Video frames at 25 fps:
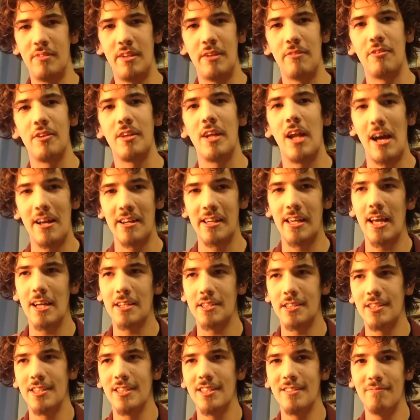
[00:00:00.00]
if you not
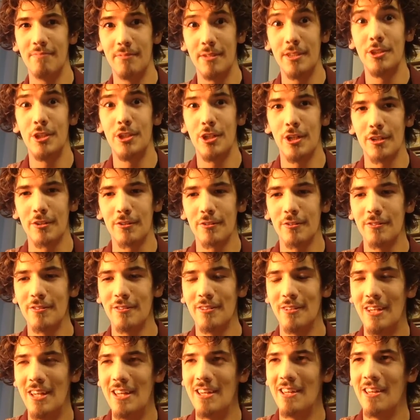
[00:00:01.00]
guessed it, the jungle.